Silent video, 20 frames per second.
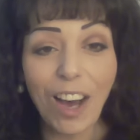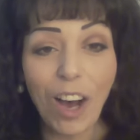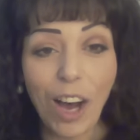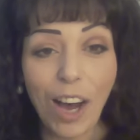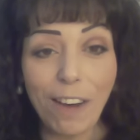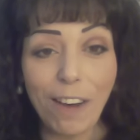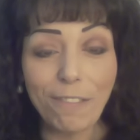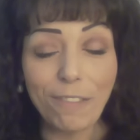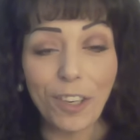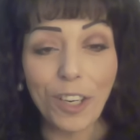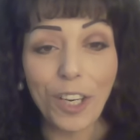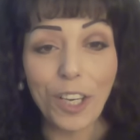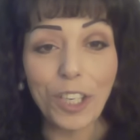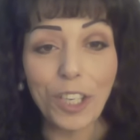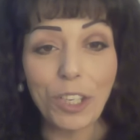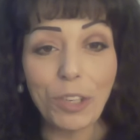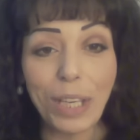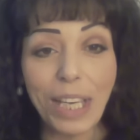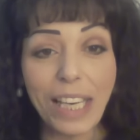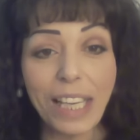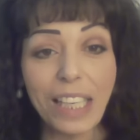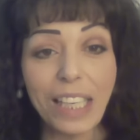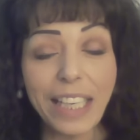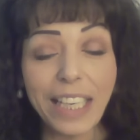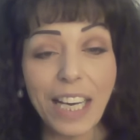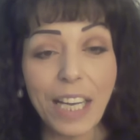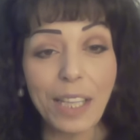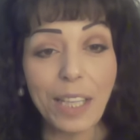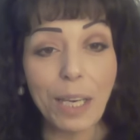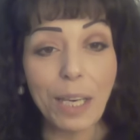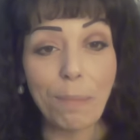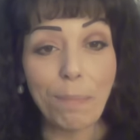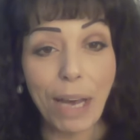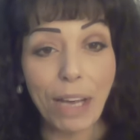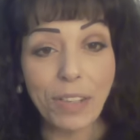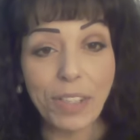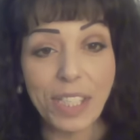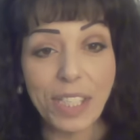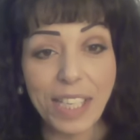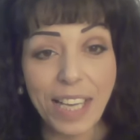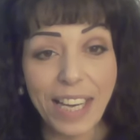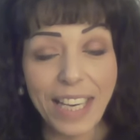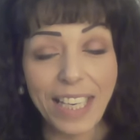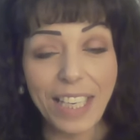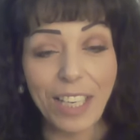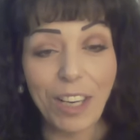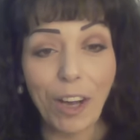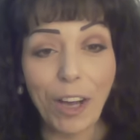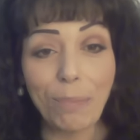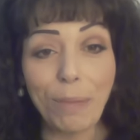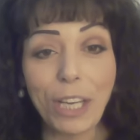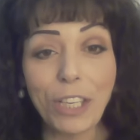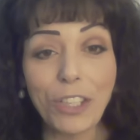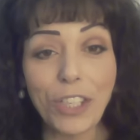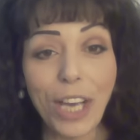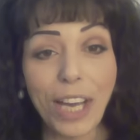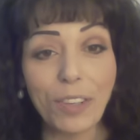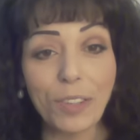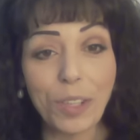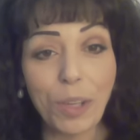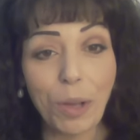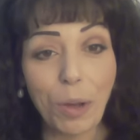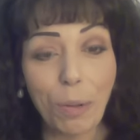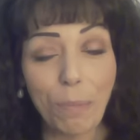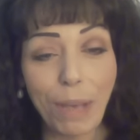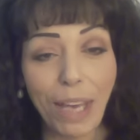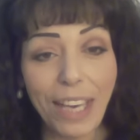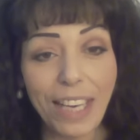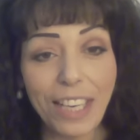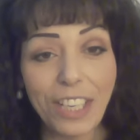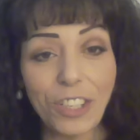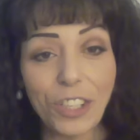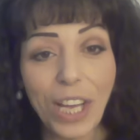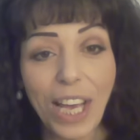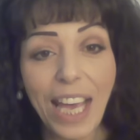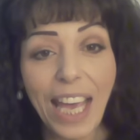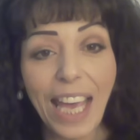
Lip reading: offer, you can click on the About sign on my channel's homepage,